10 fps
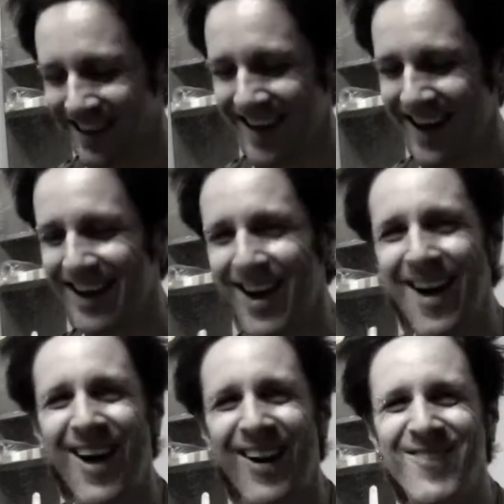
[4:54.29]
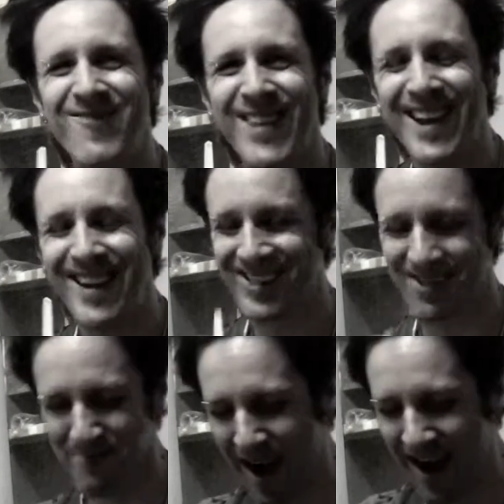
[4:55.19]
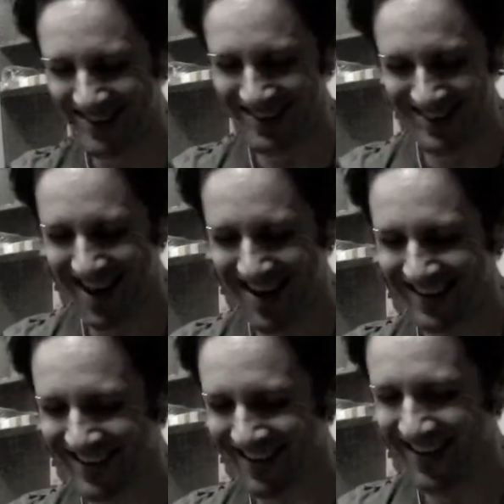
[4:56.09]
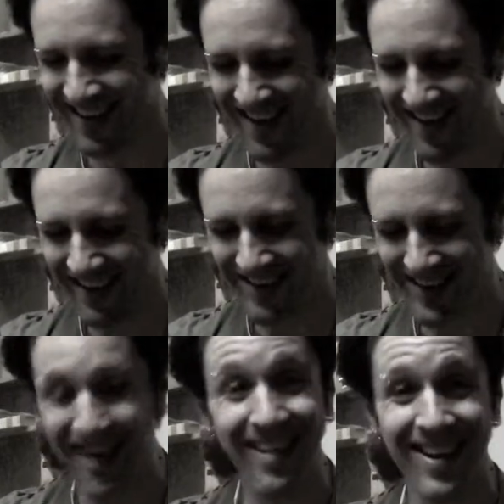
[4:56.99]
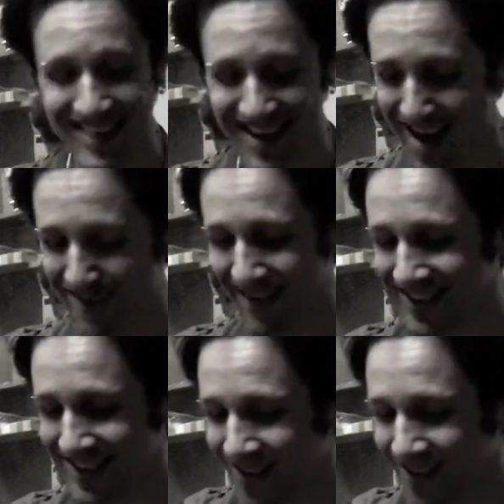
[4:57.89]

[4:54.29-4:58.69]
Yeah, I'm eating some pasta salad here. There's not a lot of time on this.